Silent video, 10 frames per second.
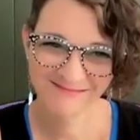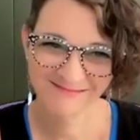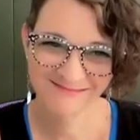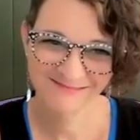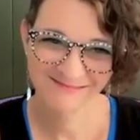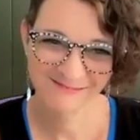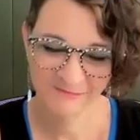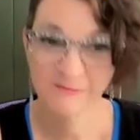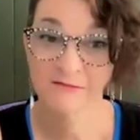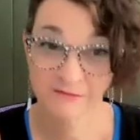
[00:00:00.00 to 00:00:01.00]

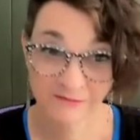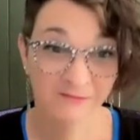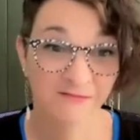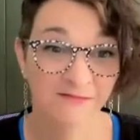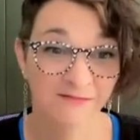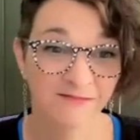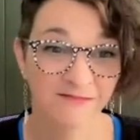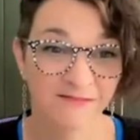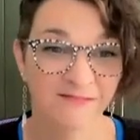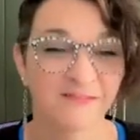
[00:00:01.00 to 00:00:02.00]

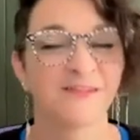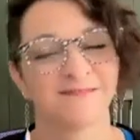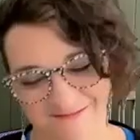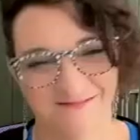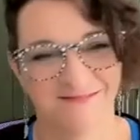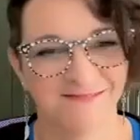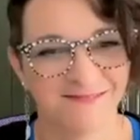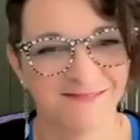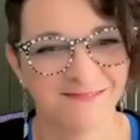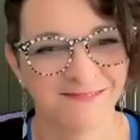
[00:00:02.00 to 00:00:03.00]

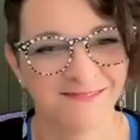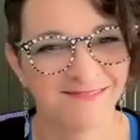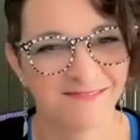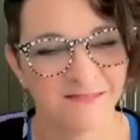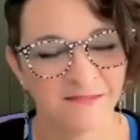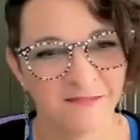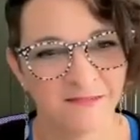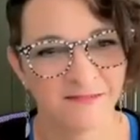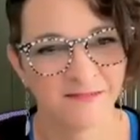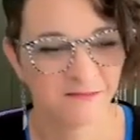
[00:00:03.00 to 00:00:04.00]

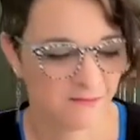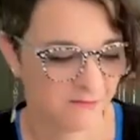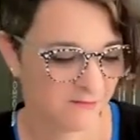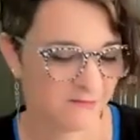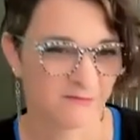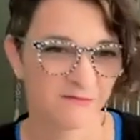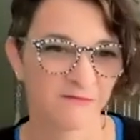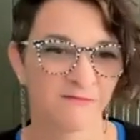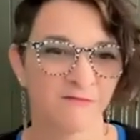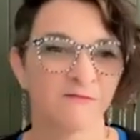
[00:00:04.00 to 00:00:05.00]

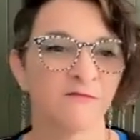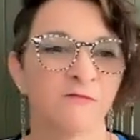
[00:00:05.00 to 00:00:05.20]
(not speaking)